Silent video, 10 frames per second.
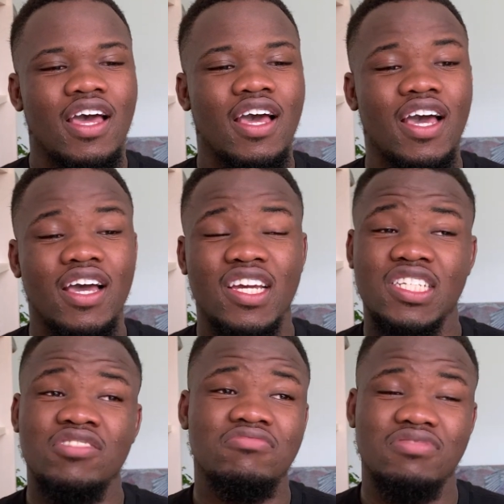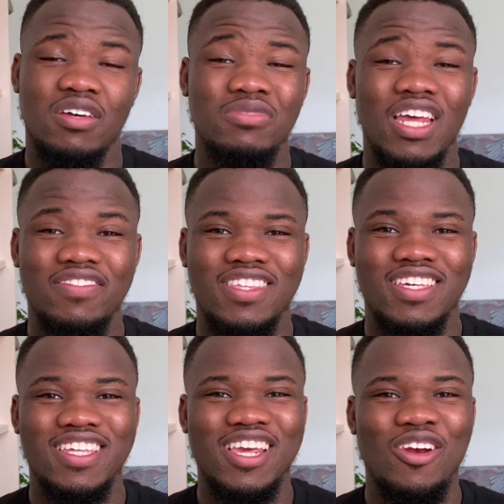And I mean, I've
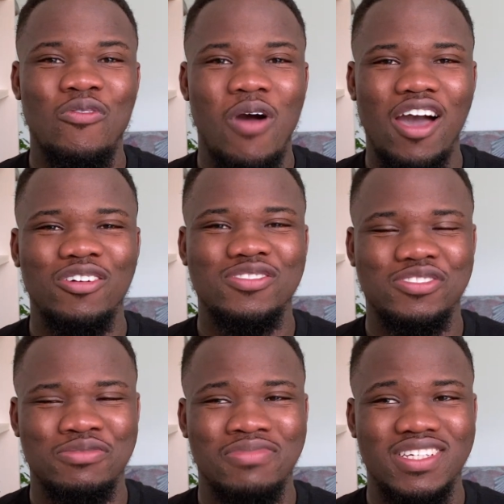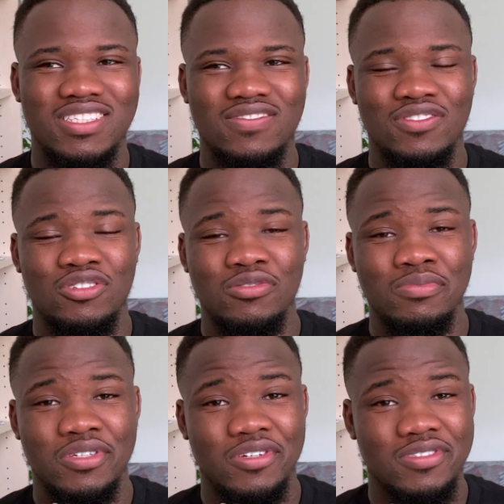taken a while to make this video
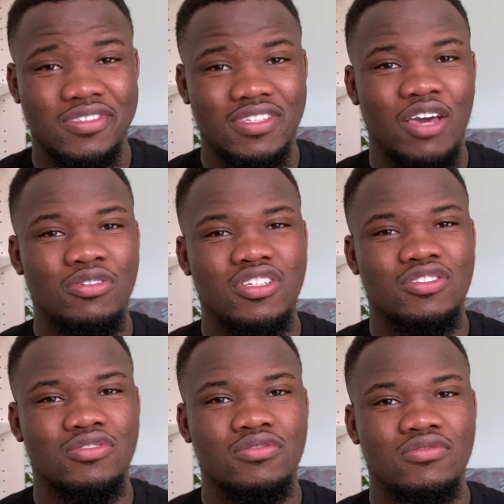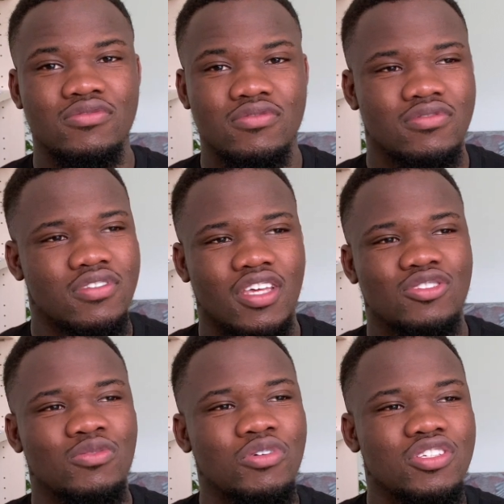because I wanted to get
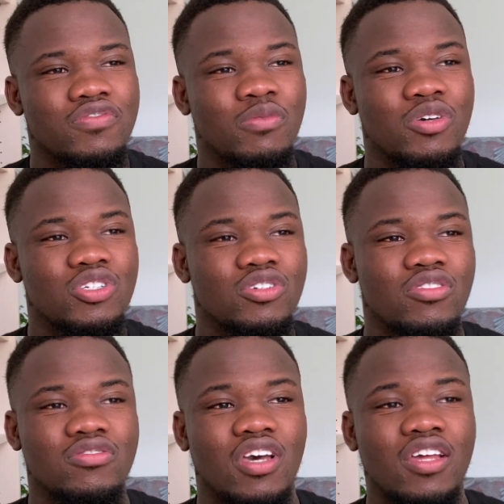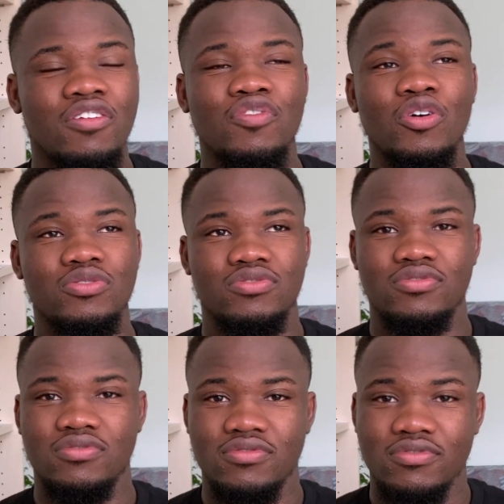so much information and of course
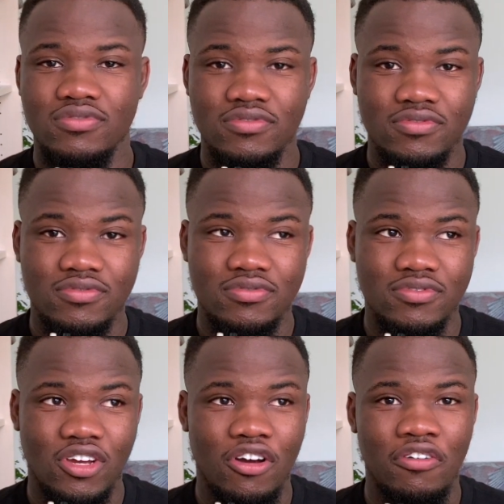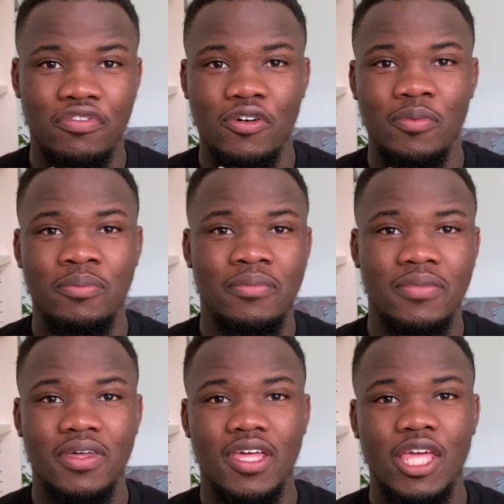come from
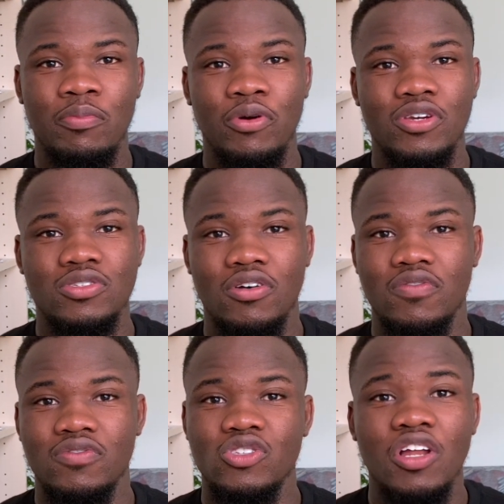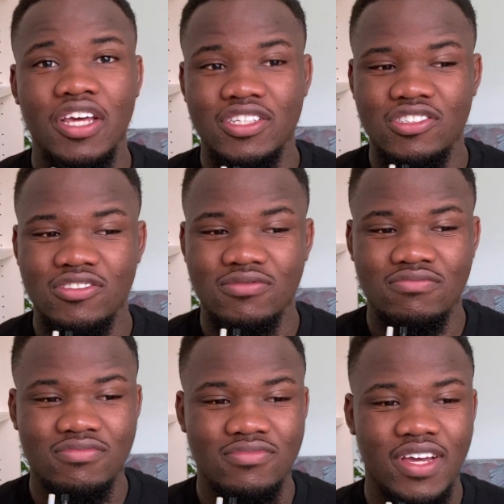a point of knowledge
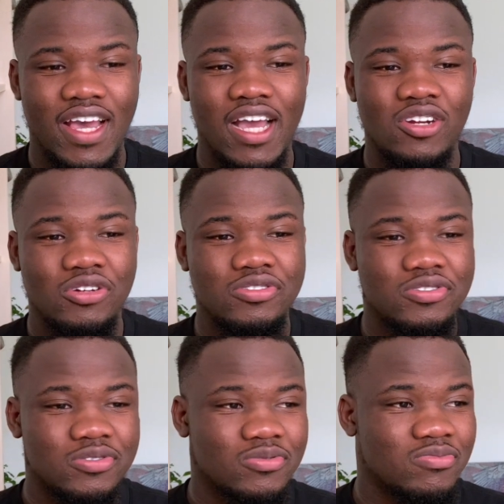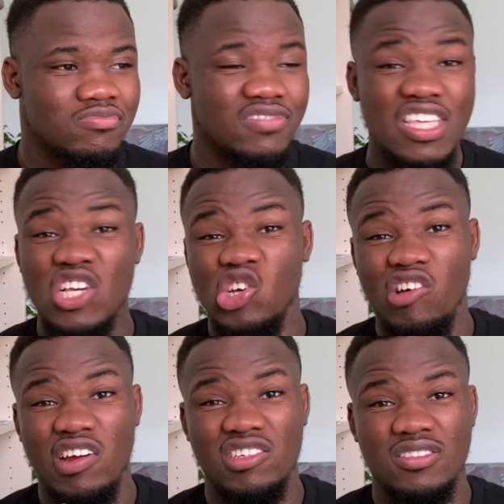and not
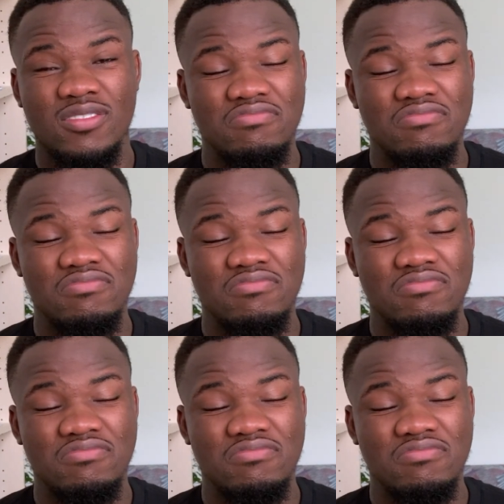ignorance.